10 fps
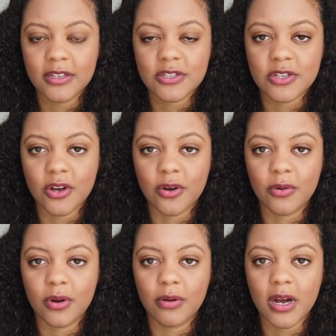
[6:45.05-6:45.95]

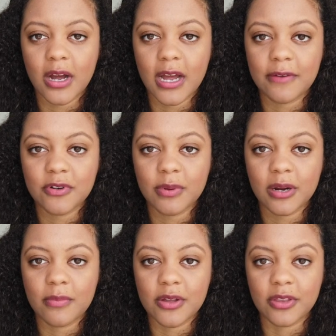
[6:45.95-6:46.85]
So after
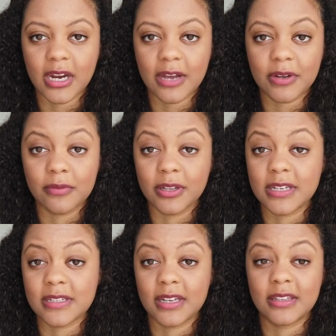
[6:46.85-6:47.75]
about a month and a half I
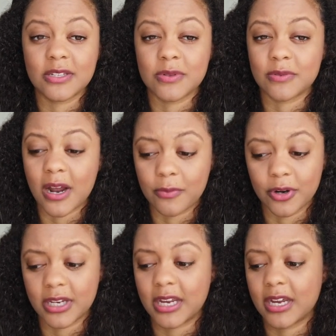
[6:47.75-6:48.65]
realized like this was not
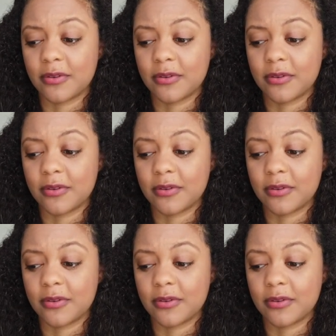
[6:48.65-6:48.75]
working.